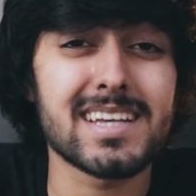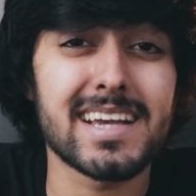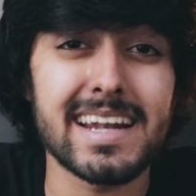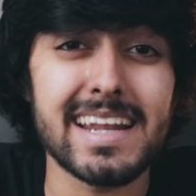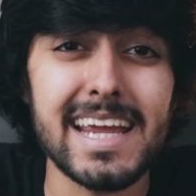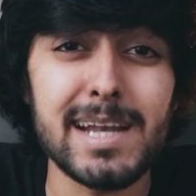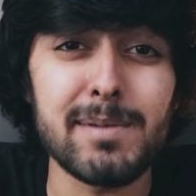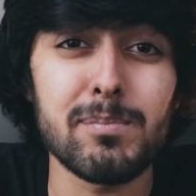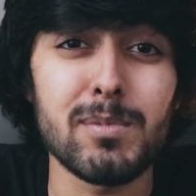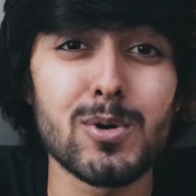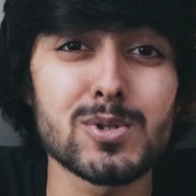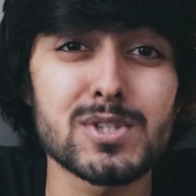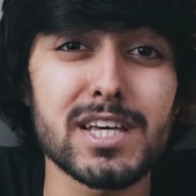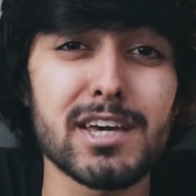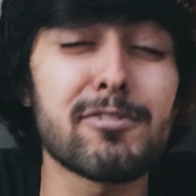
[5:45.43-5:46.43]
great
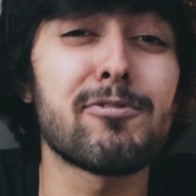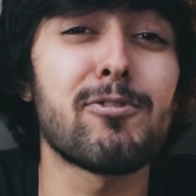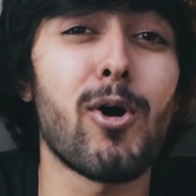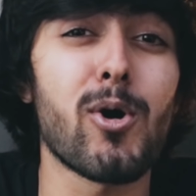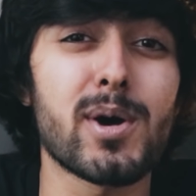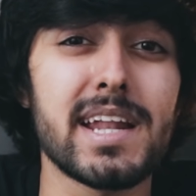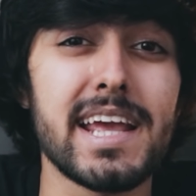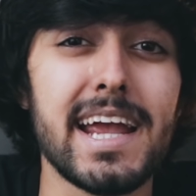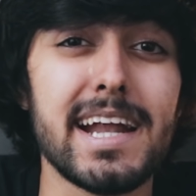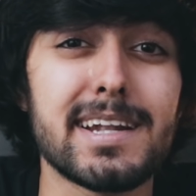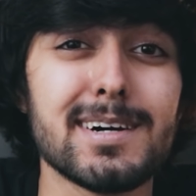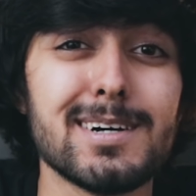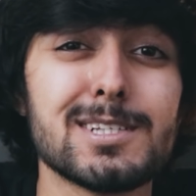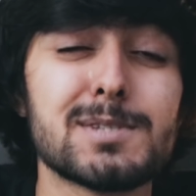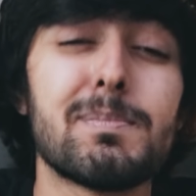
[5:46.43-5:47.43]
music for
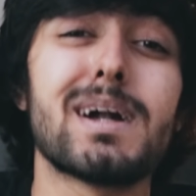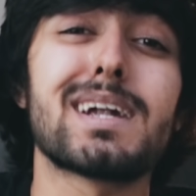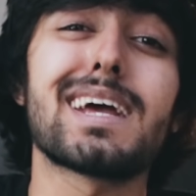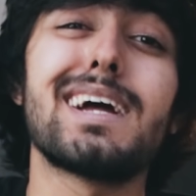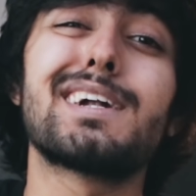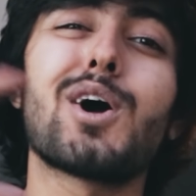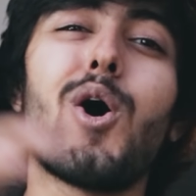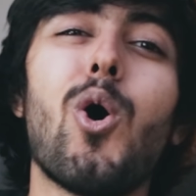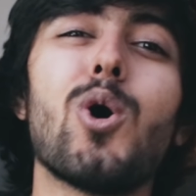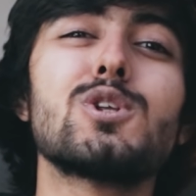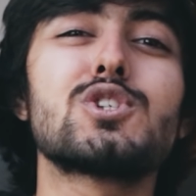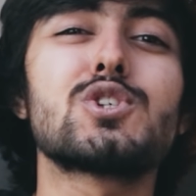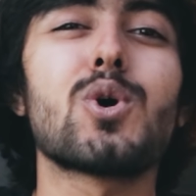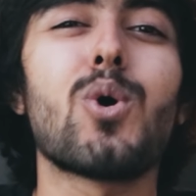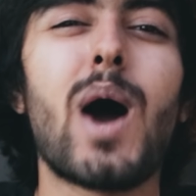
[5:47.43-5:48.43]
creators, but it
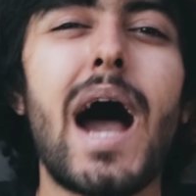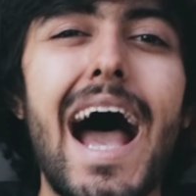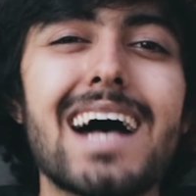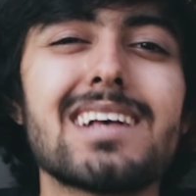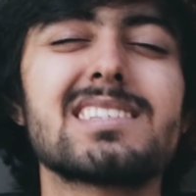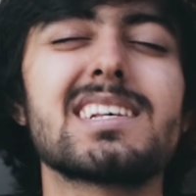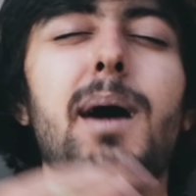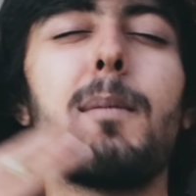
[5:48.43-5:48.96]
also has